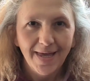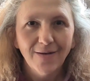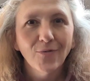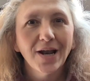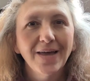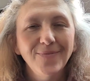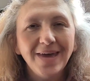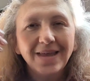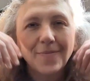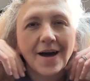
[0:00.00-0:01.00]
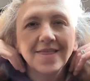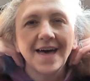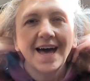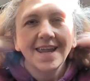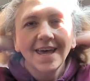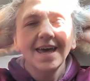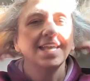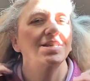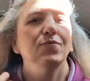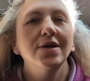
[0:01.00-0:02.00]
And what I mean by that
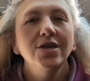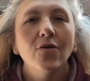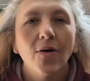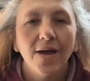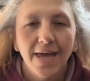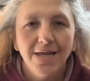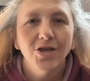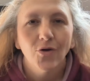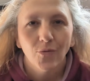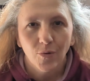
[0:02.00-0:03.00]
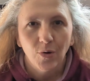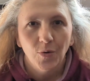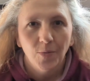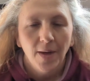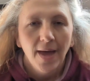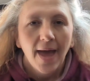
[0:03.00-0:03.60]
is when you are in your room